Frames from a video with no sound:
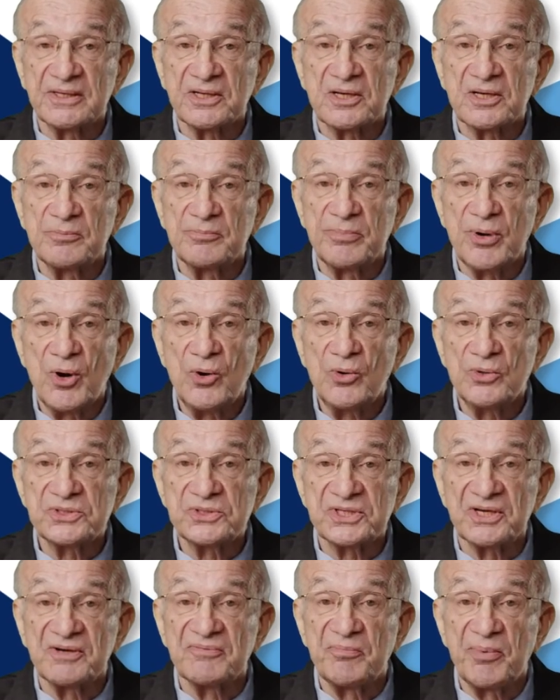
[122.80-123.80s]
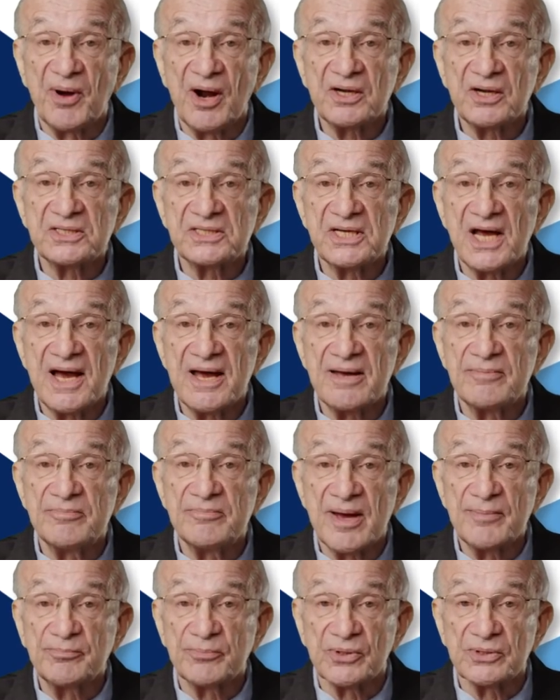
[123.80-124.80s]
composed of part-time
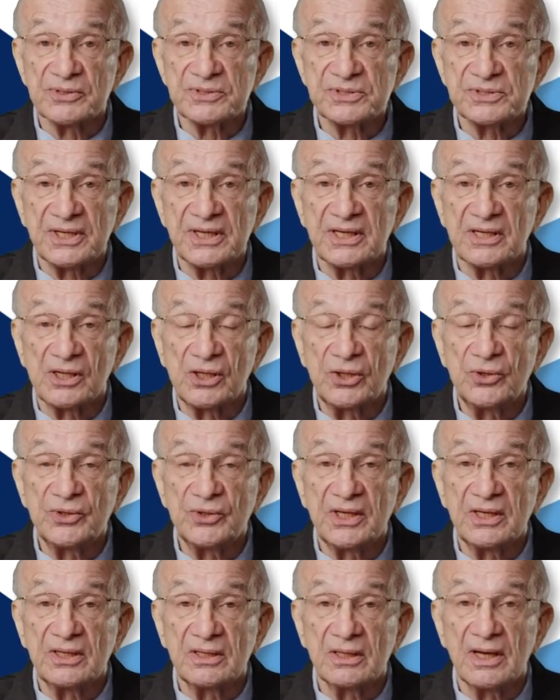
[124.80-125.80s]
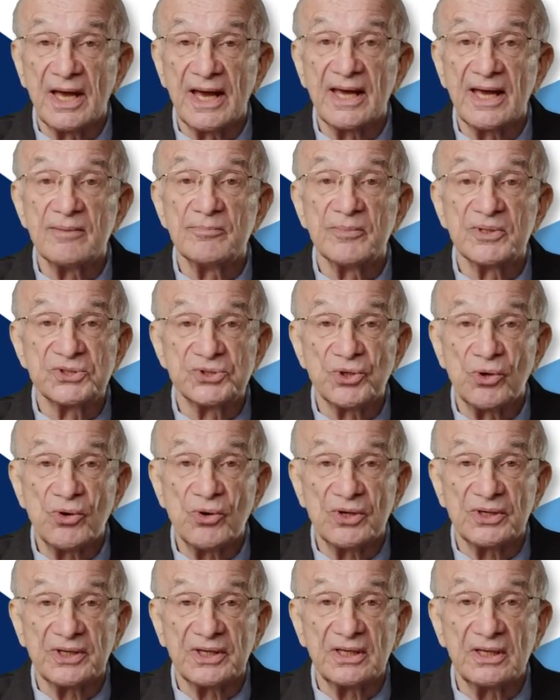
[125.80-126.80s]
members, including a
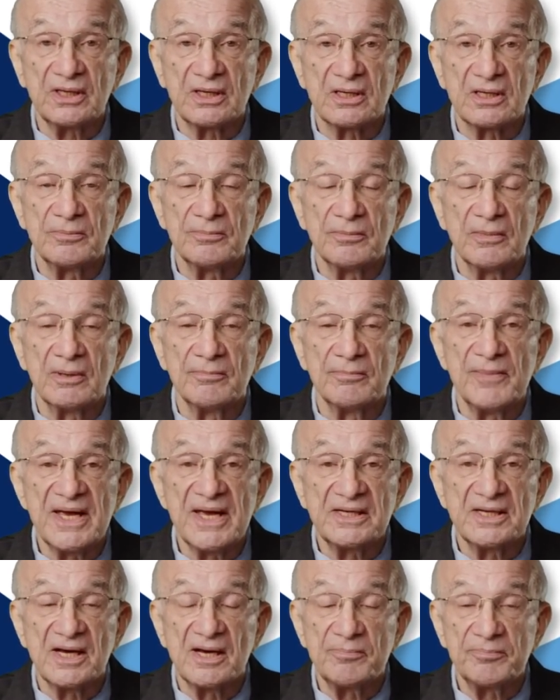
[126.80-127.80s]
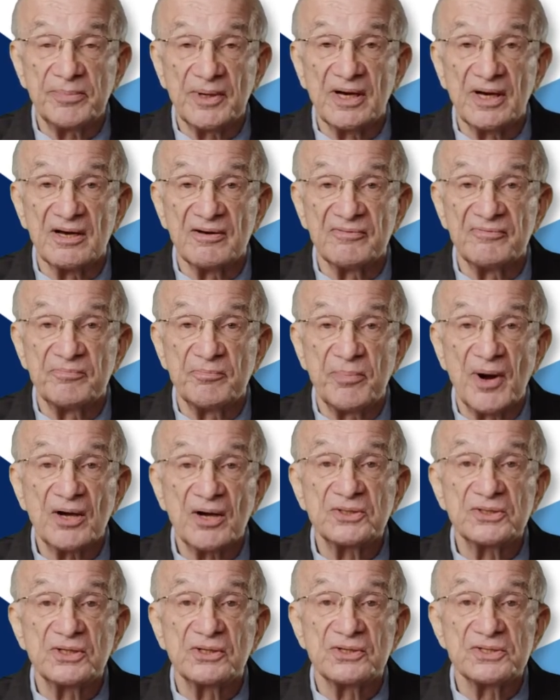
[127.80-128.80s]
majority made up of
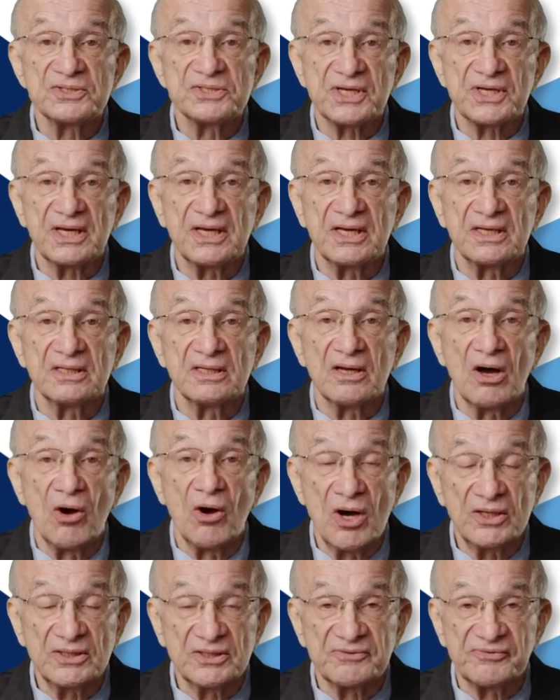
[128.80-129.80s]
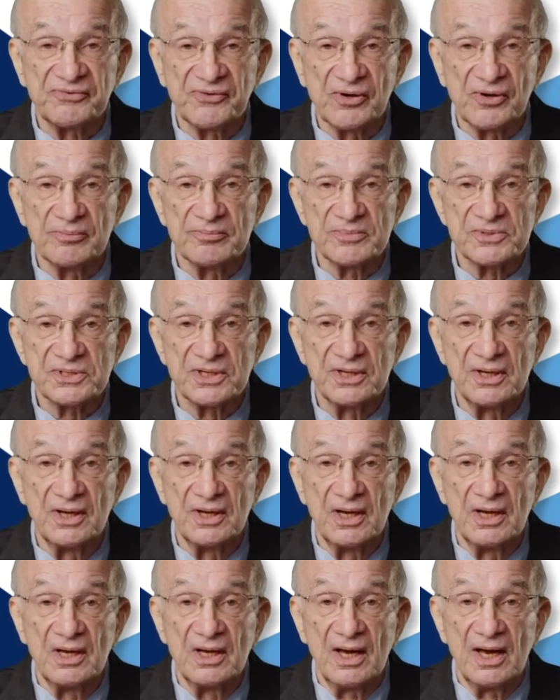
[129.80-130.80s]
partners in audit firms,
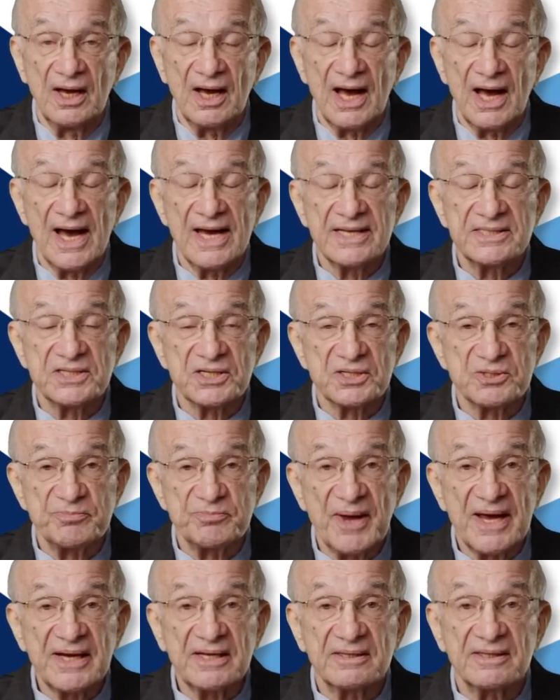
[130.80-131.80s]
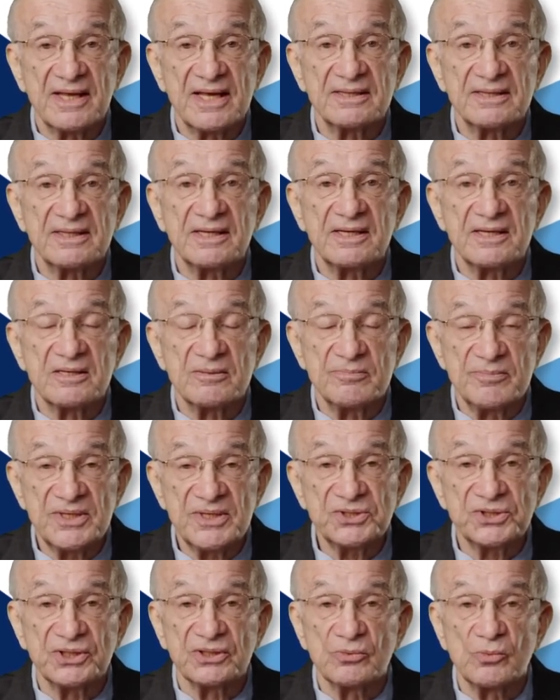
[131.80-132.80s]
I suspect that the
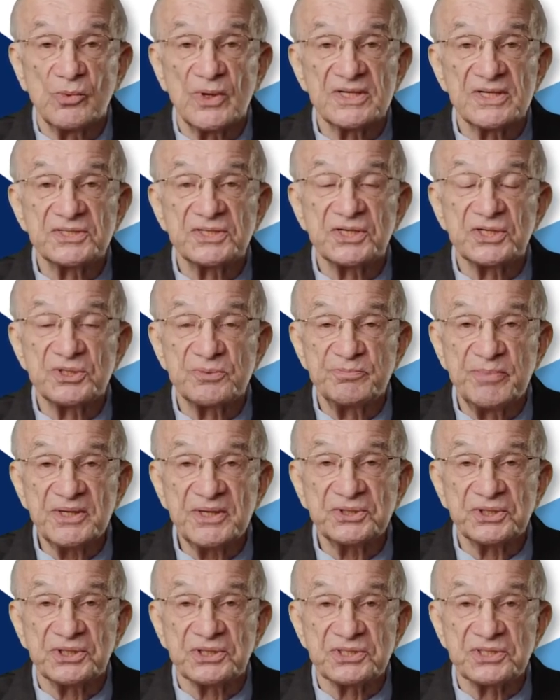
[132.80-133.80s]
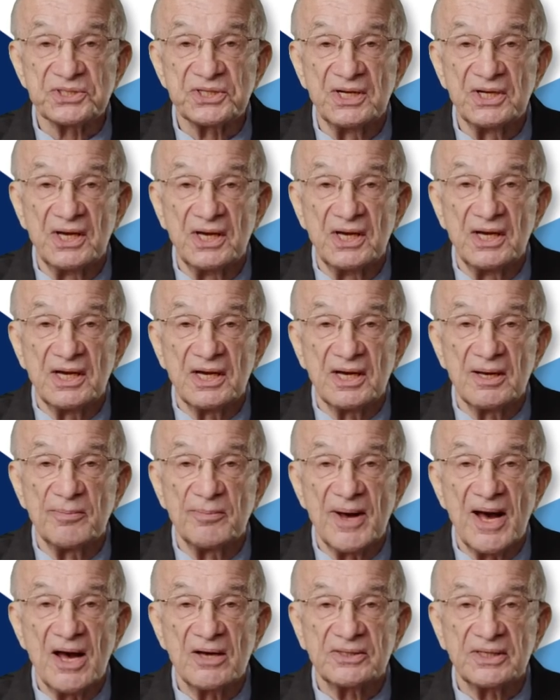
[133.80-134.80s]
commission was suspicious
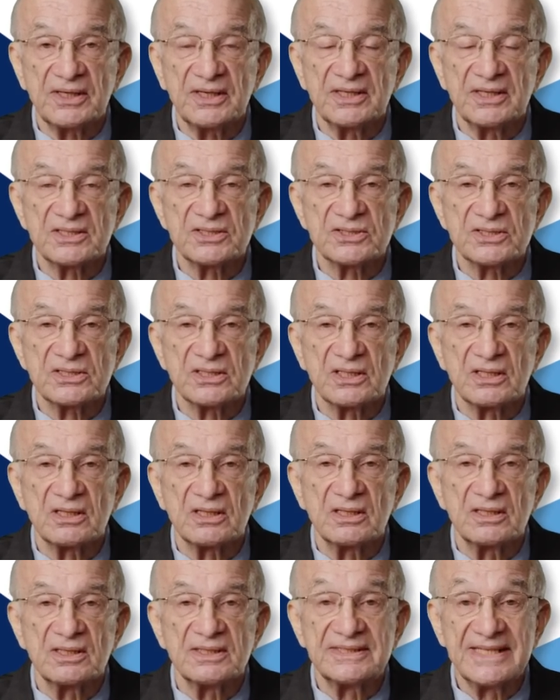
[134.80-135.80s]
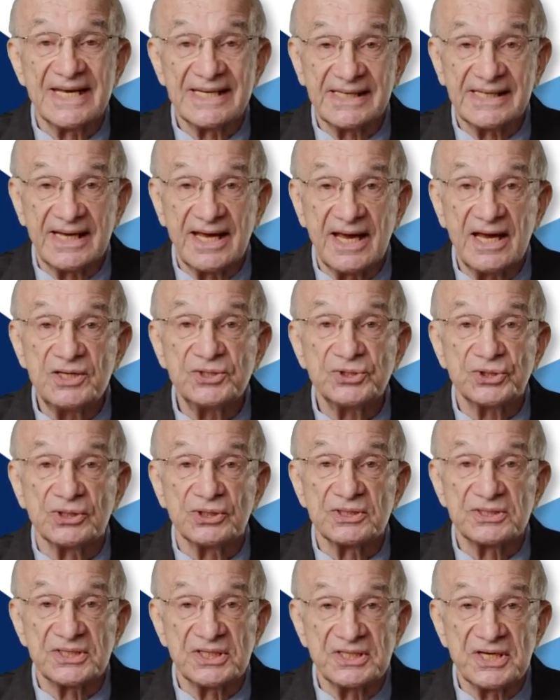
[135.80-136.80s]
about its
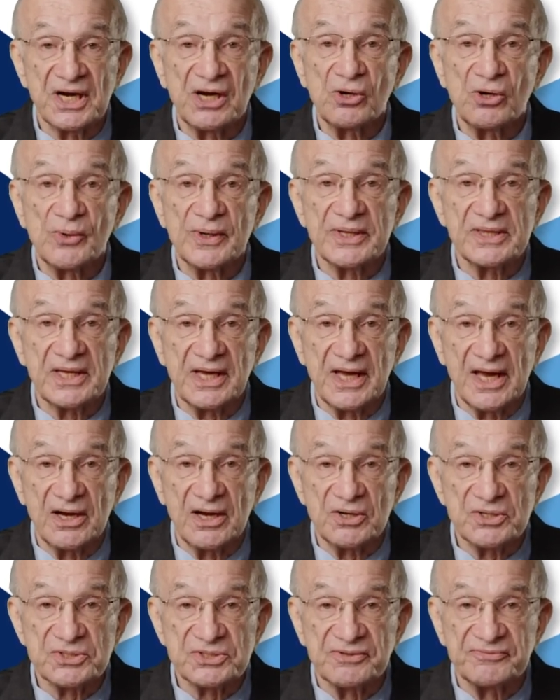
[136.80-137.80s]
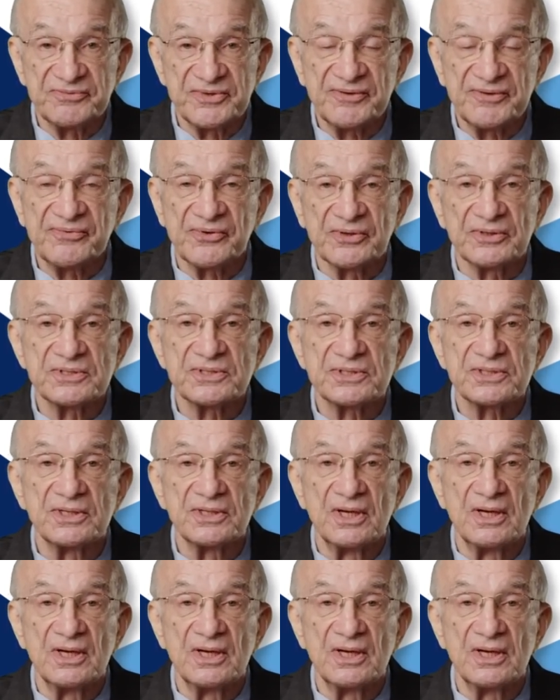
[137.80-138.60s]
dedication to narrowing the areas of difference,